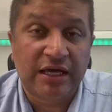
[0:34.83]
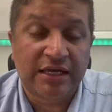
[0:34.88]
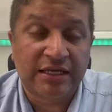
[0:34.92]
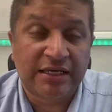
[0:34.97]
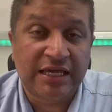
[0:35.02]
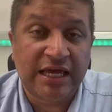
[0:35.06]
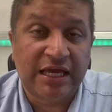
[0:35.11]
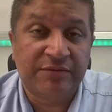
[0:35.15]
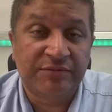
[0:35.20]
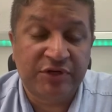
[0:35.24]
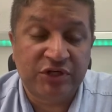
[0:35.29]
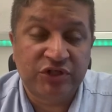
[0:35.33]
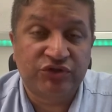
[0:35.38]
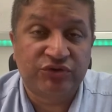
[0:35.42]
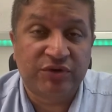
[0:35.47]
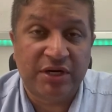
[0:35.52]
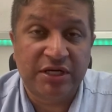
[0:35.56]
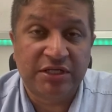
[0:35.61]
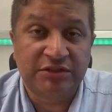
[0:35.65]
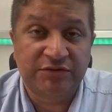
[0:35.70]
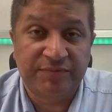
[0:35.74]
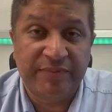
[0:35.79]
can be
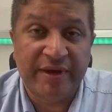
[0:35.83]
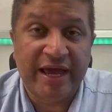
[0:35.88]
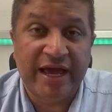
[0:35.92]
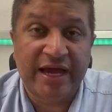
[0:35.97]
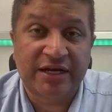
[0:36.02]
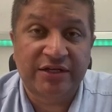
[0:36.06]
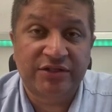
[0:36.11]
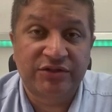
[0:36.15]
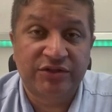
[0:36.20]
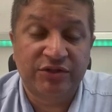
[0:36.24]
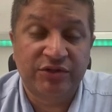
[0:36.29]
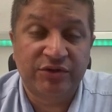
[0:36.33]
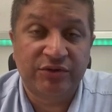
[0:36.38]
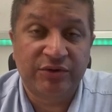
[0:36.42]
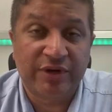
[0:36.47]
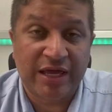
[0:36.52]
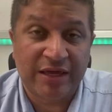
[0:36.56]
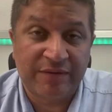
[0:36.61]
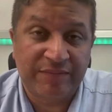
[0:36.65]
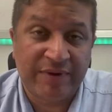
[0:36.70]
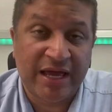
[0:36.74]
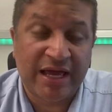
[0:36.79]
traced back
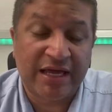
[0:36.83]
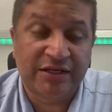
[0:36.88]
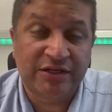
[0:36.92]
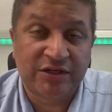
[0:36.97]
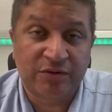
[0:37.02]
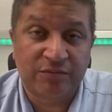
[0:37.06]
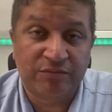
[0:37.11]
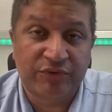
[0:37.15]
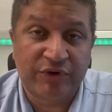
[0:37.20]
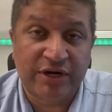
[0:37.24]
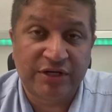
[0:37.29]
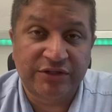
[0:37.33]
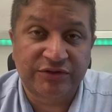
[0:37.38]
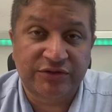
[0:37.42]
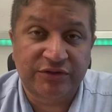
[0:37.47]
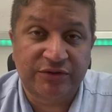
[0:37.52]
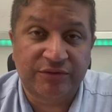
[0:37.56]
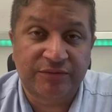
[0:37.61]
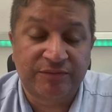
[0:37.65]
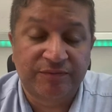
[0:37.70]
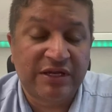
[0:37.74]
to a bad compressor.